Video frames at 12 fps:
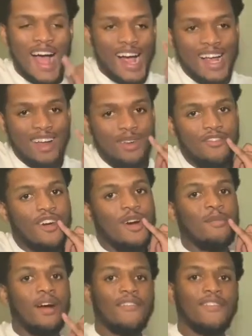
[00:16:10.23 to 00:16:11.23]
I get on the phone,
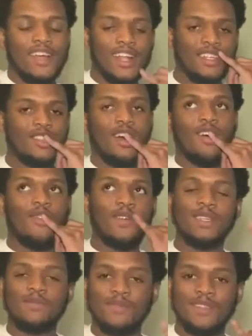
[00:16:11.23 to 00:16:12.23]
my friend, I start
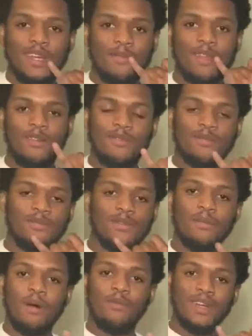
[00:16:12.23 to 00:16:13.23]
whispering. They're like, they're
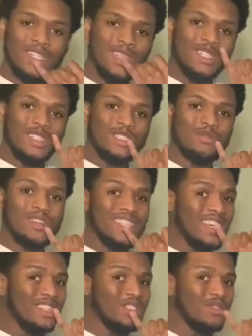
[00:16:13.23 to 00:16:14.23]
like, what the hell is you? What
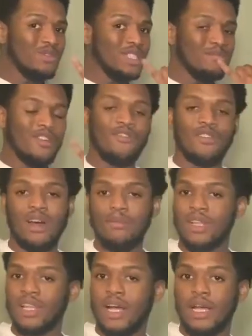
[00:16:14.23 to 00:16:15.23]
the hell is you whispering? Or I'll be
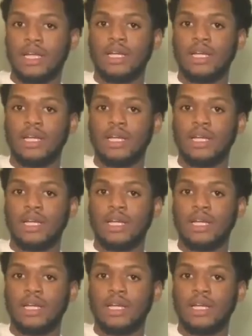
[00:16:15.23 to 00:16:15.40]
like.